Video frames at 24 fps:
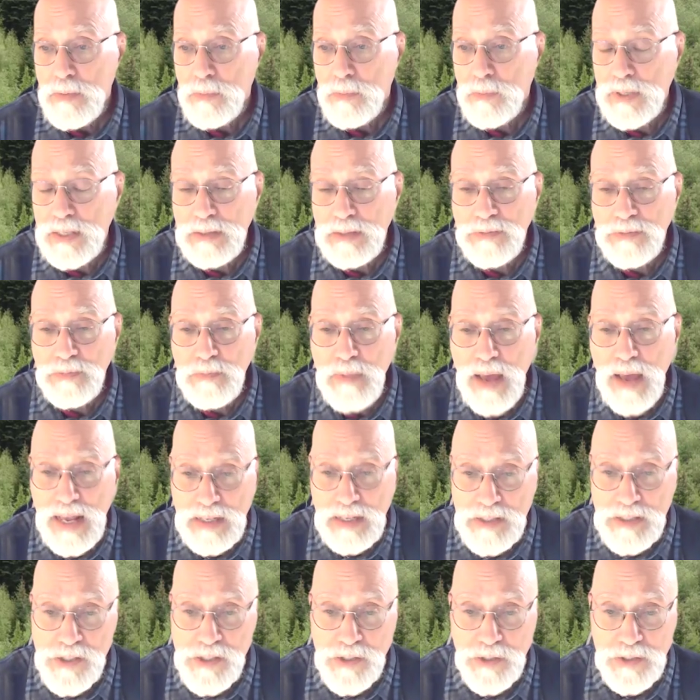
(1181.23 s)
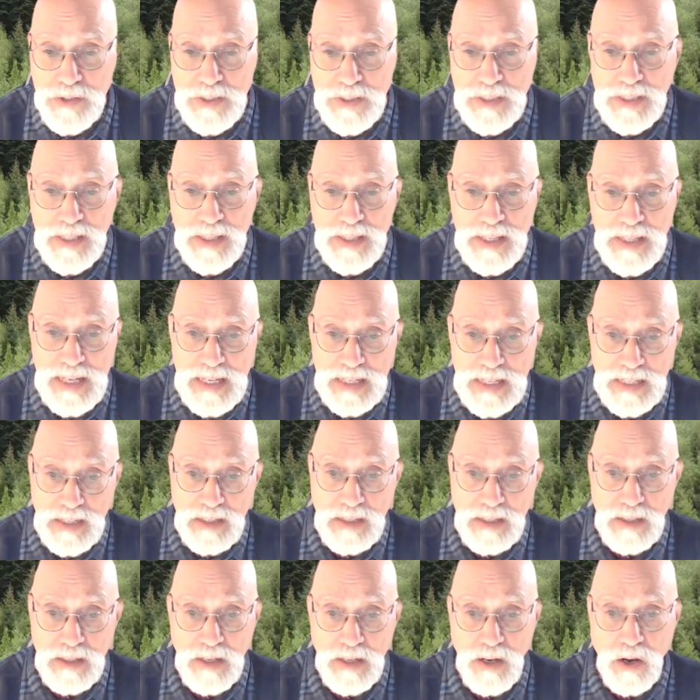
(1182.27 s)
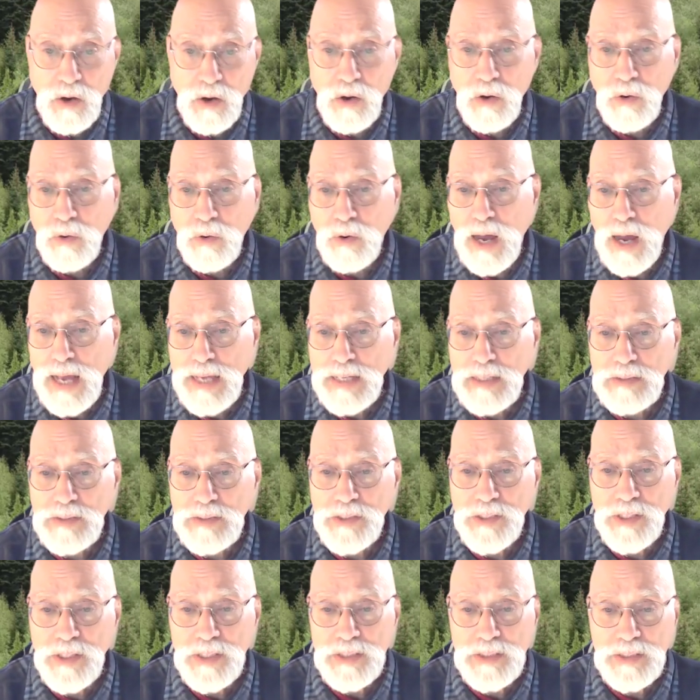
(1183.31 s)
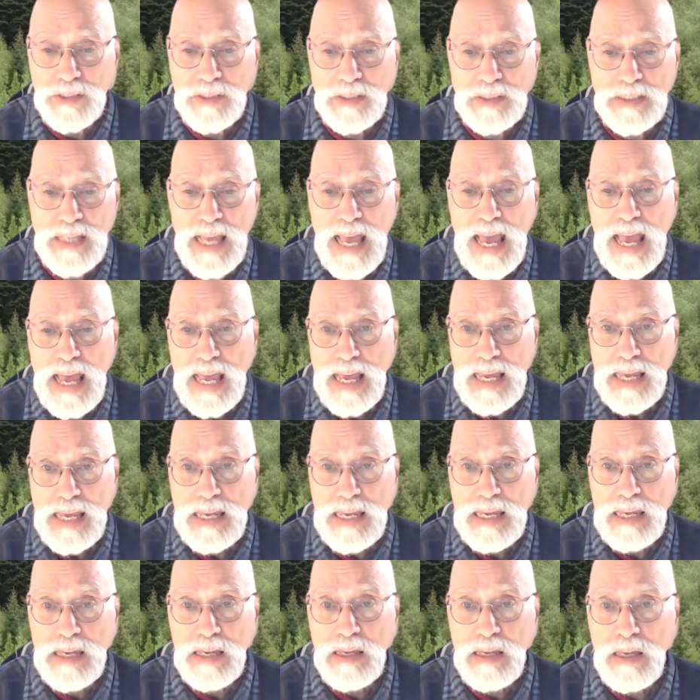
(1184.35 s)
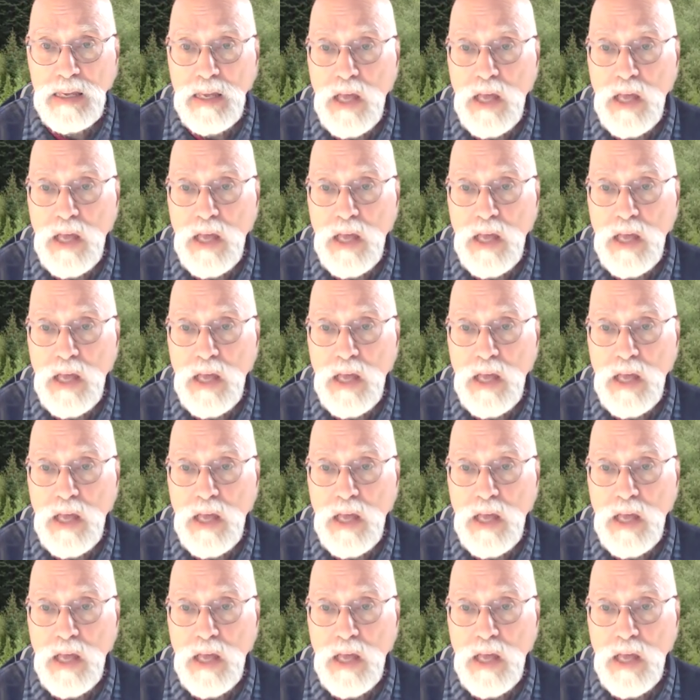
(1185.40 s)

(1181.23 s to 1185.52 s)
Well, if managers think, oh, I can just say,